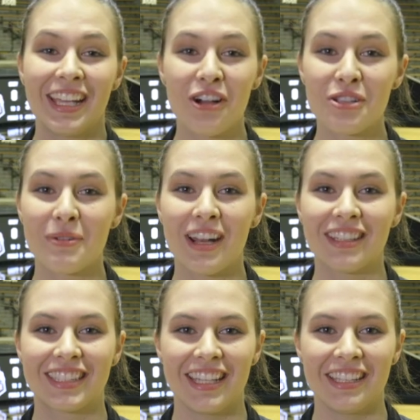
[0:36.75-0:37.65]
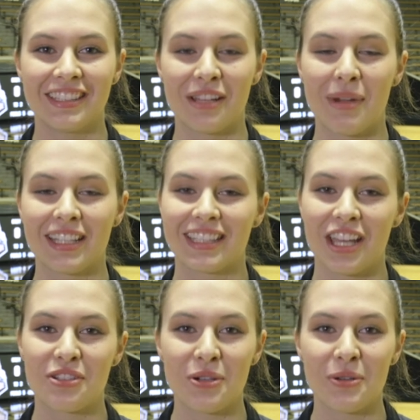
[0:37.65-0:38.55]
It goes without saying that my
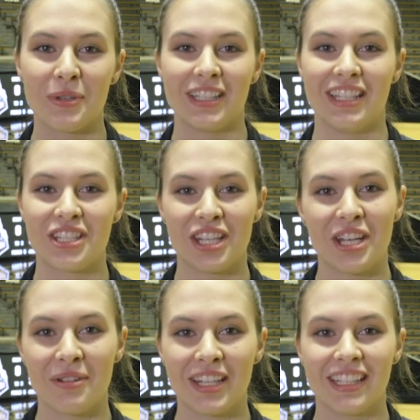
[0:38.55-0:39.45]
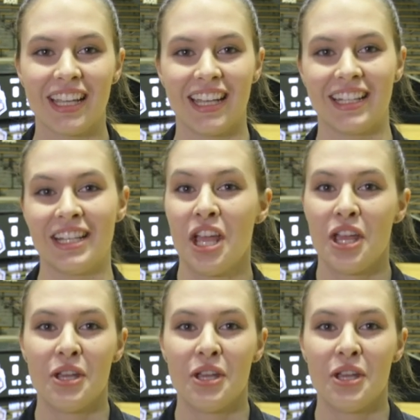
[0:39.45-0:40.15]
schedule with engineering and